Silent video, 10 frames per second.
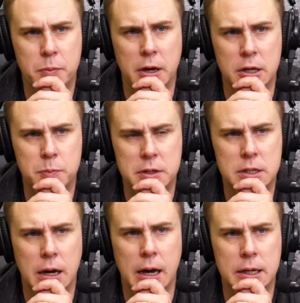space
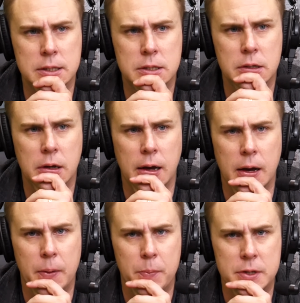besides
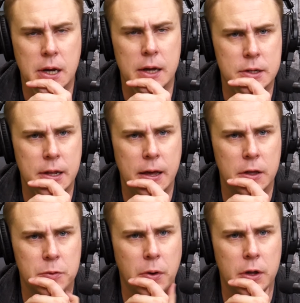the
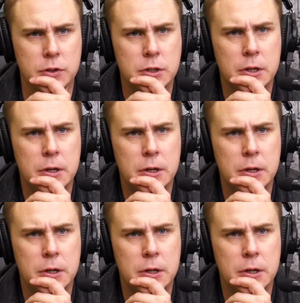tailings ponds?